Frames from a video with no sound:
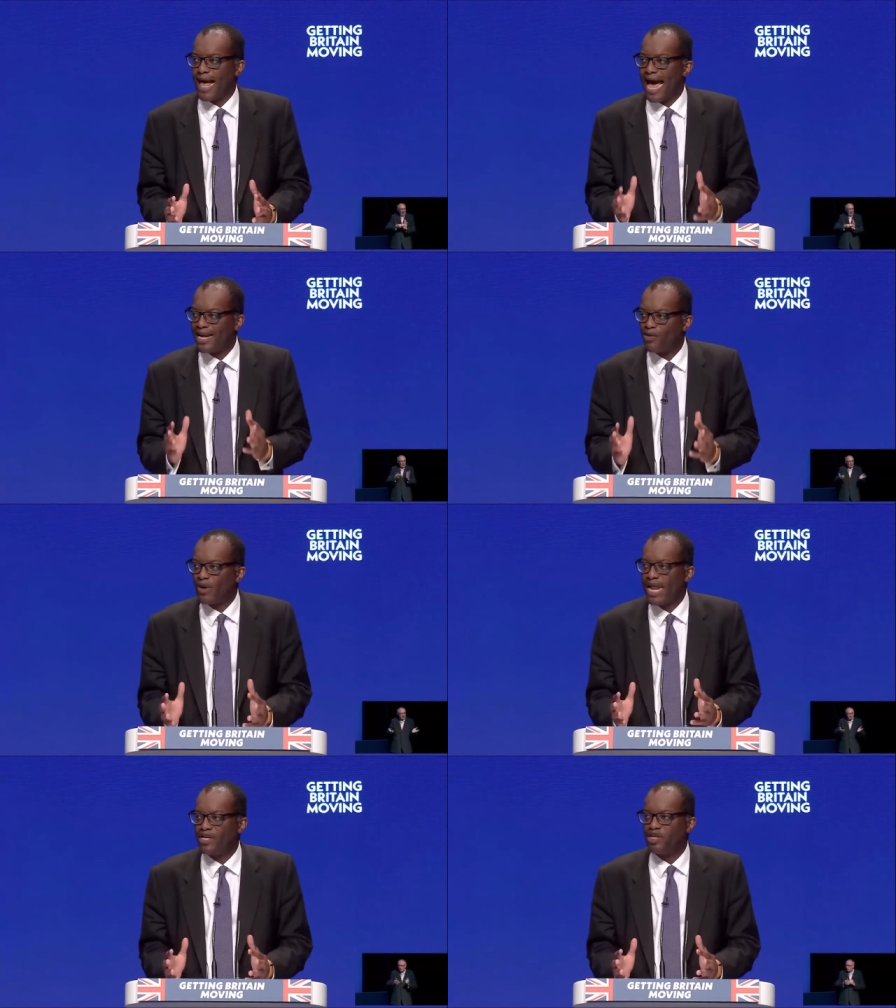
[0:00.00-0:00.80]

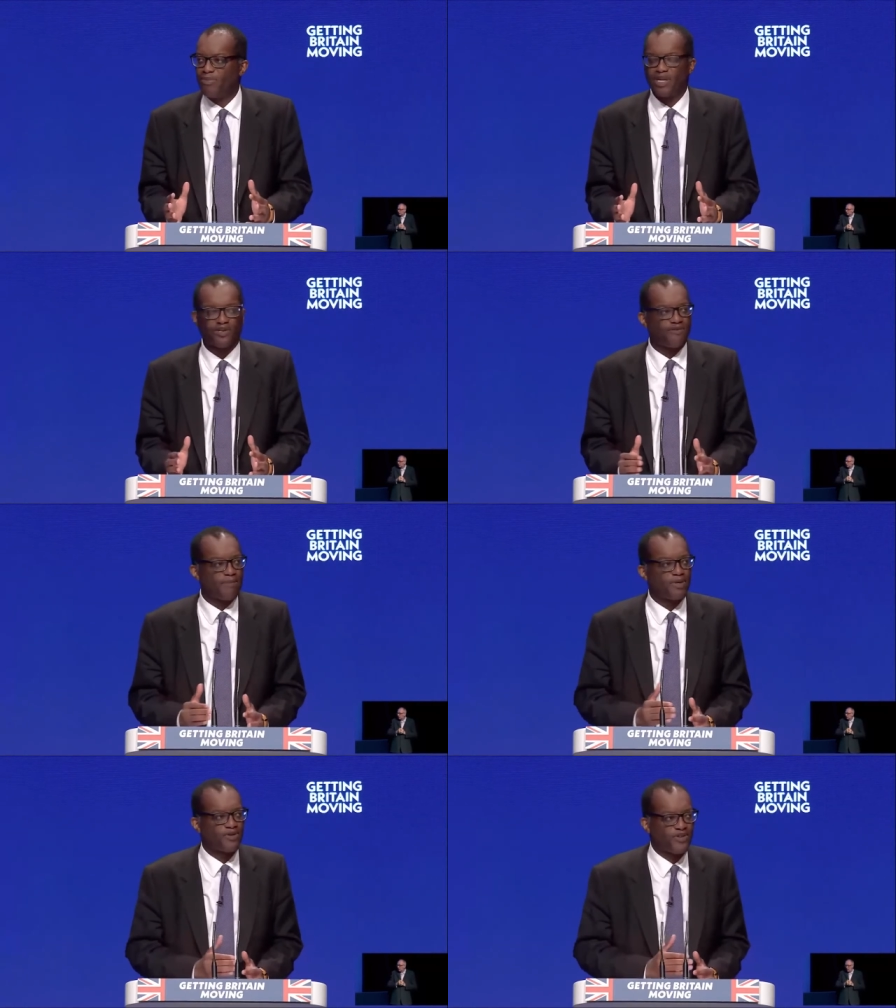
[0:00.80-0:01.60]
Annual energy bills of
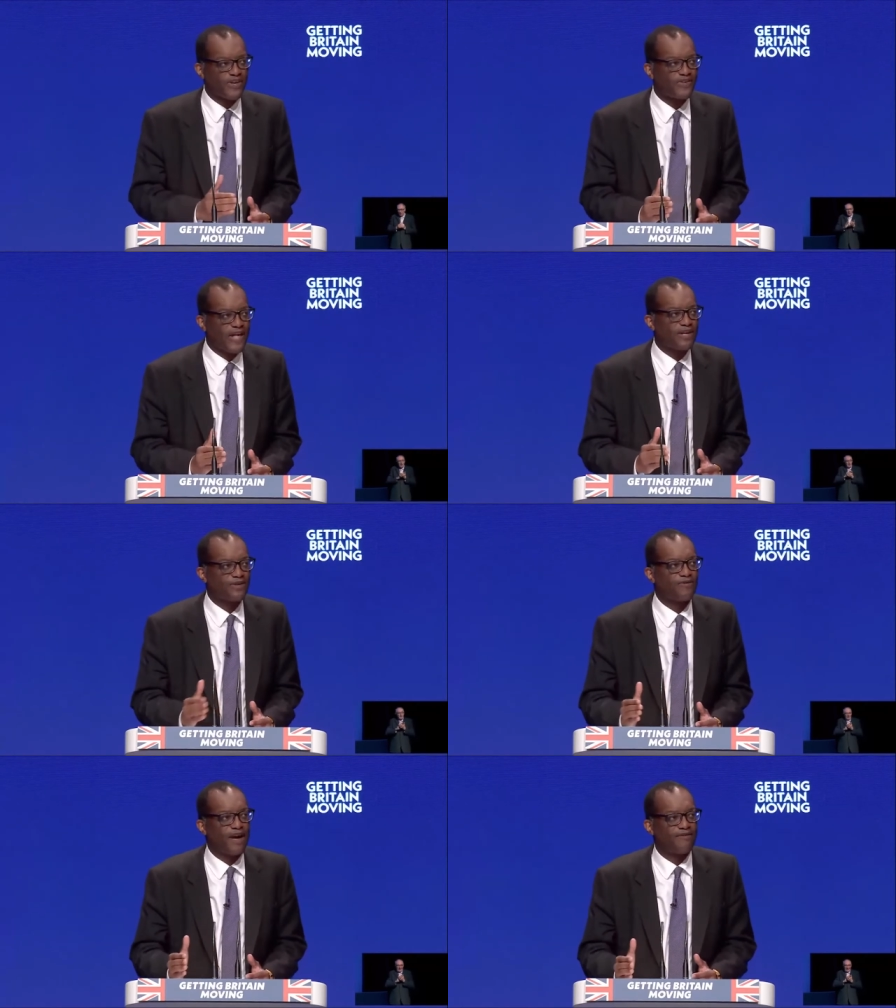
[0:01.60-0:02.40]
up to six
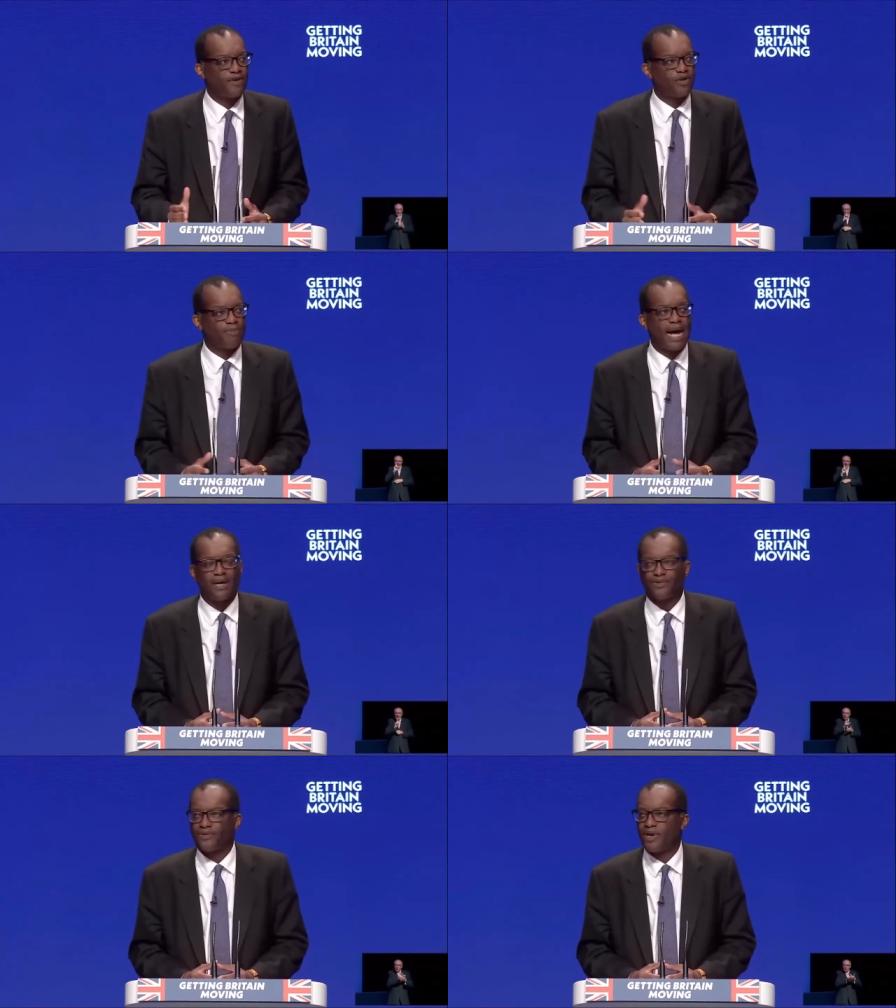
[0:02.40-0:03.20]
thousand five hundred
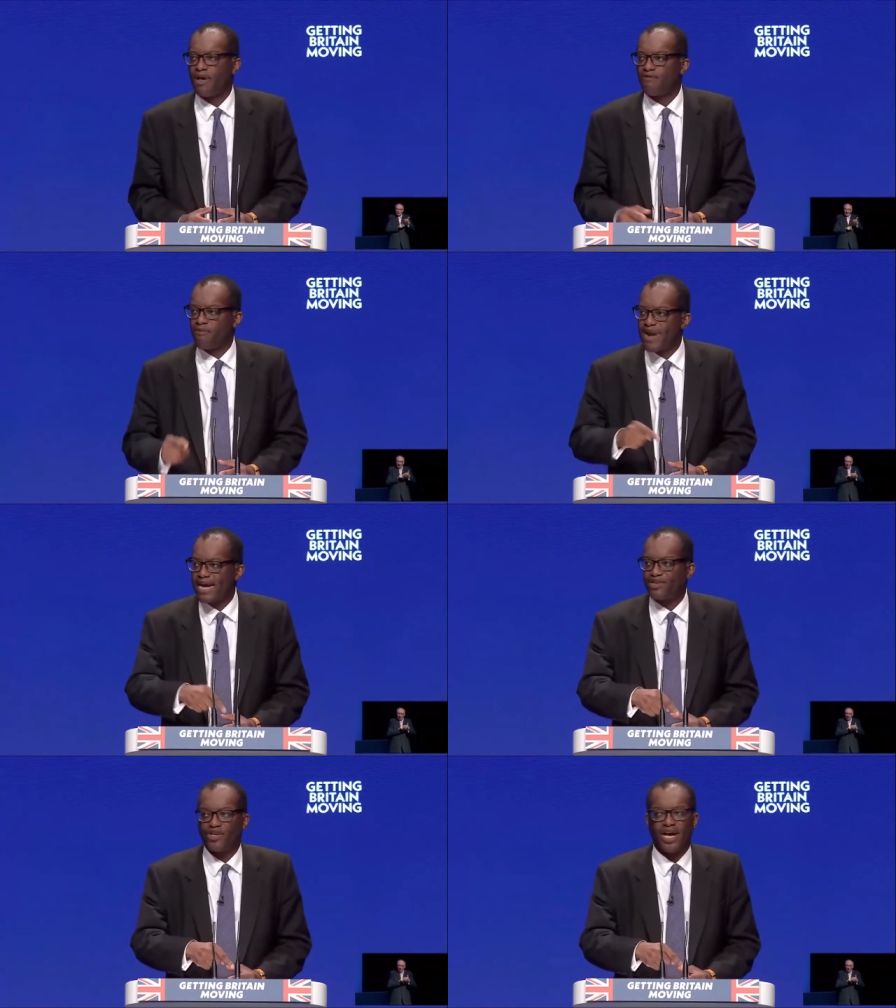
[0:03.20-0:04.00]
pounds from
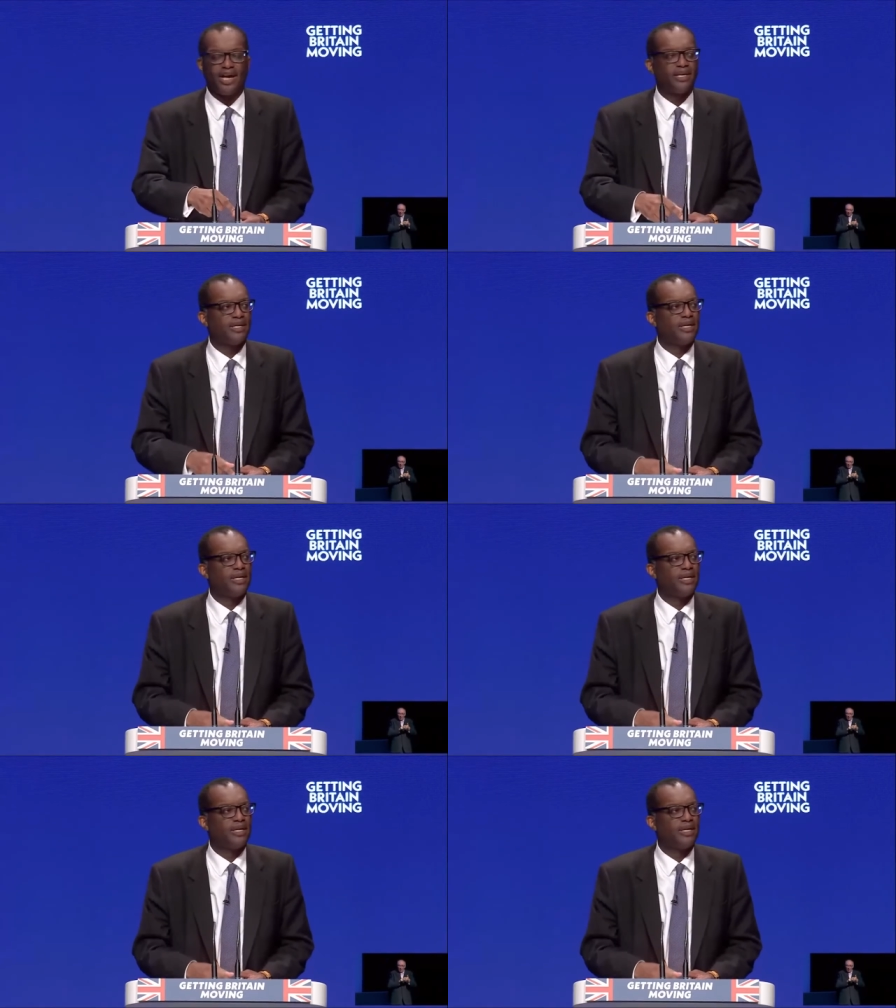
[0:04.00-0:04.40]
next year